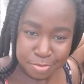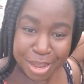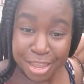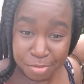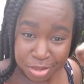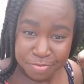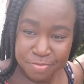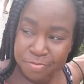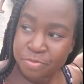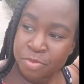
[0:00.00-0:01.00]
Miami.
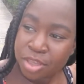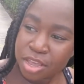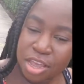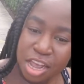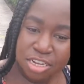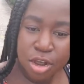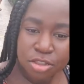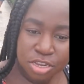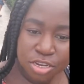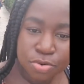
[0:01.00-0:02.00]
It has all
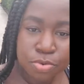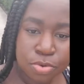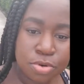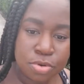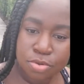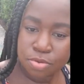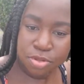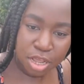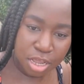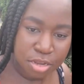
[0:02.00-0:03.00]
these cool,
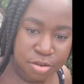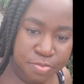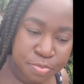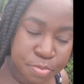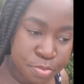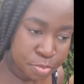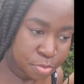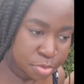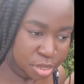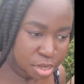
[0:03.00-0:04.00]
like,
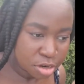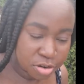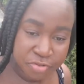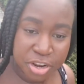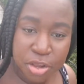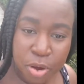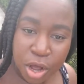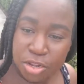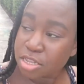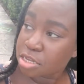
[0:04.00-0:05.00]
graffiti
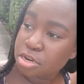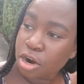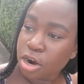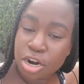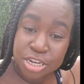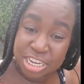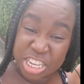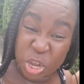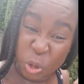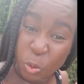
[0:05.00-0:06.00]
walls and
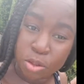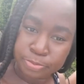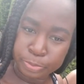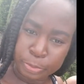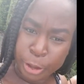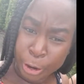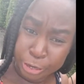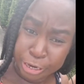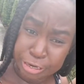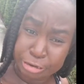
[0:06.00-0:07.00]
artistical thing.
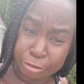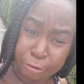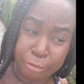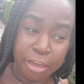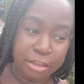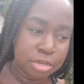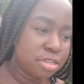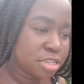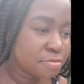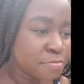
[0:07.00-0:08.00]

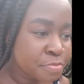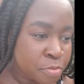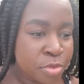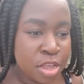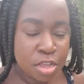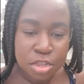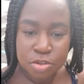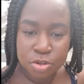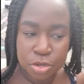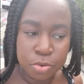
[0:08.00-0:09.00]
It's
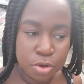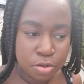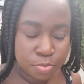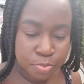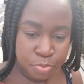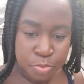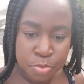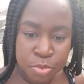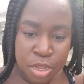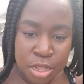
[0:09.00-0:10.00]
really cool.
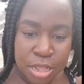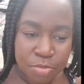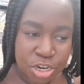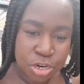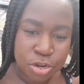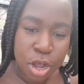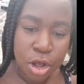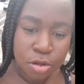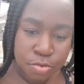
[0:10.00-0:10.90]
Let me show y'all.